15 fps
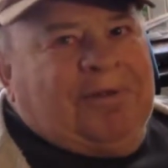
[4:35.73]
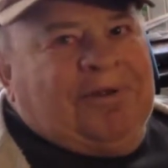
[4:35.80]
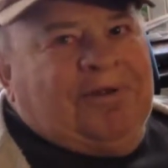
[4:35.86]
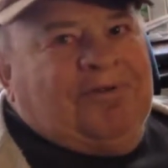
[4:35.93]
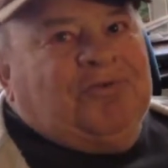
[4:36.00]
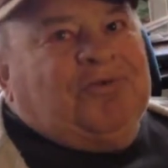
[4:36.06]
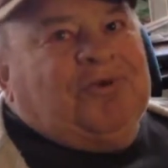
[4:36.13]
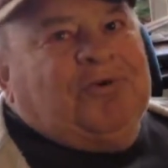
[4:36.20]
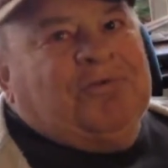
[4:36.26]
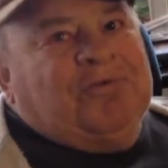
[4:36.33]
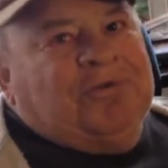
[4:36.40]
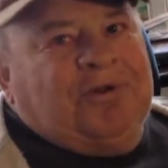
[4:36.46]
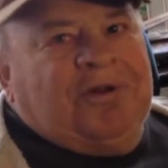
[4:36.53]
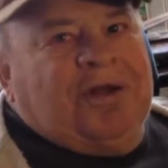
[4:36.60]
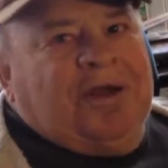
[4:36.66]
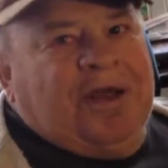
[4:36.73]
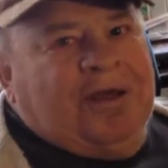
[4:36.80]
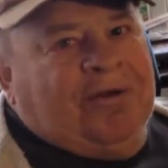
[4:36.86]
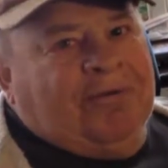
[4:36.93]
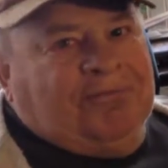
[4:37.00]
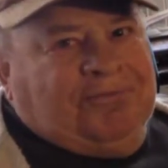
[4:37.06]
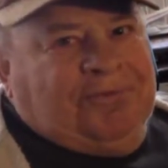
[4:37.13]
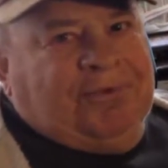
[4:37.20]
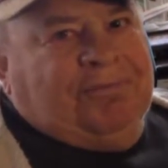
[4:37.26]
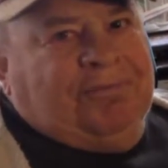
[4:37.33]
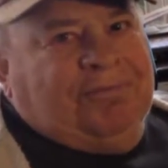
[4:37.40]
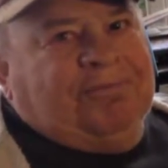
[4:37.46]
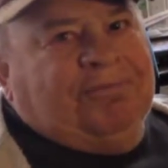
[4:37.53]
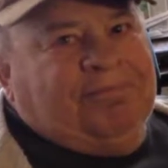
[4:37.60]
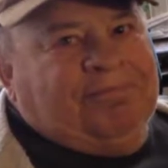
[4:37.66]
And she was in the house. She
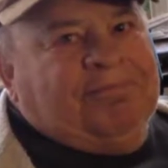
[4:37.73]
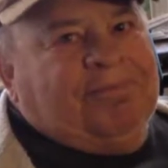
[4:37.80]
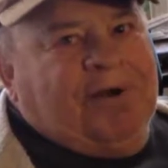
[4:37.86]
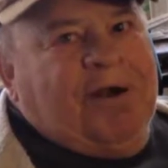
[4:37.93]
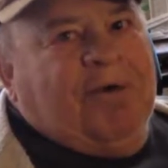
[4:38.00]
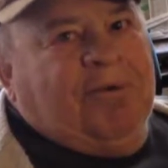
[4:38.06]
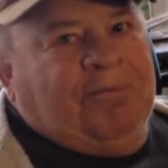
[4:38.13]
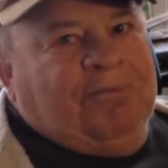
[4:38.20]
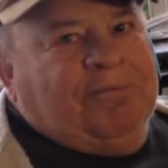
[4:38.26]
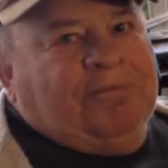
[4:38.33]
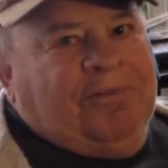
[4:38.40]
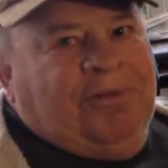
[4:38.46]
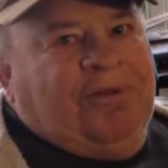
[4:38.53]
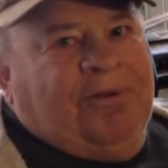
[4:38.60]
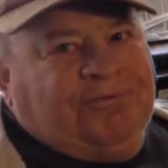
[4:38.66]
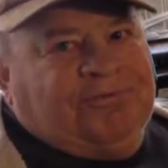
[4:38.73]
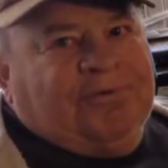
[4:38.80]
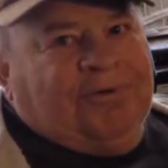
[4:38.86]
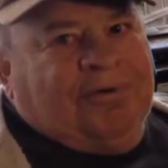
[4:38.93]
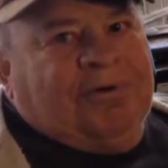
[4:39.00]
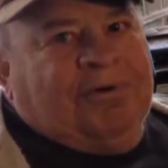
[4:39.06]
drowned, lost her.